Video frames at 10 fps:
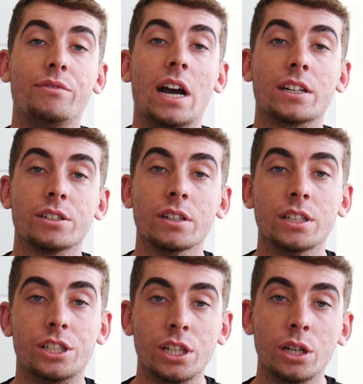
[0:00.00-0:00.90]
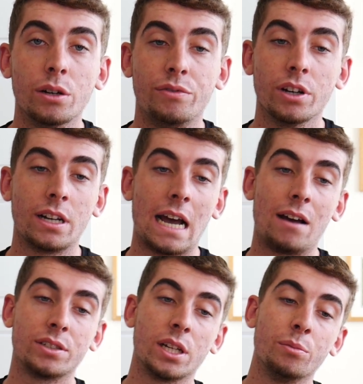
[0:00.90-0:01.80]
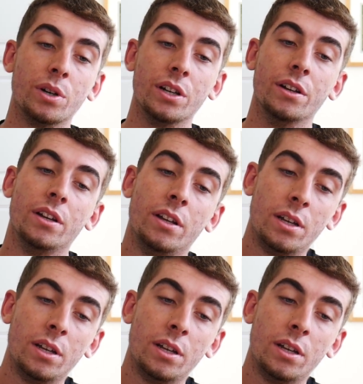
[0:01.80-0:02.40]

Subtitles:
factor in too, if you're gonna have someone